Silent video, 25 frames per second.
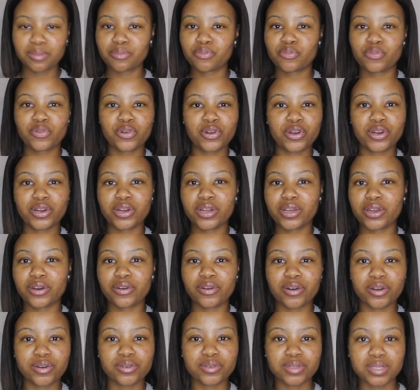play
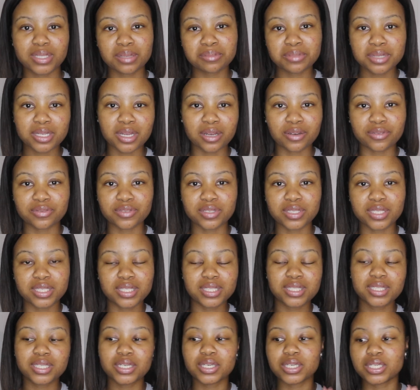around with some
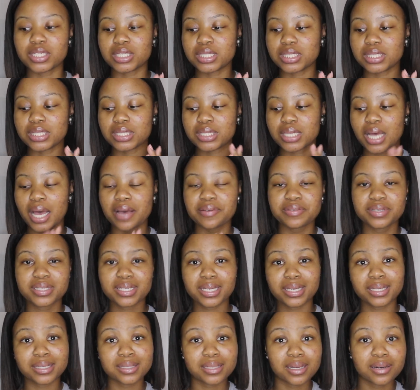selfies because I haven't
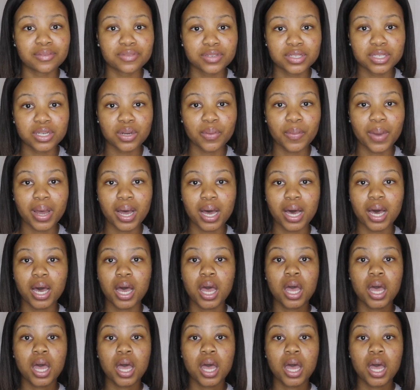taken selfies in a while.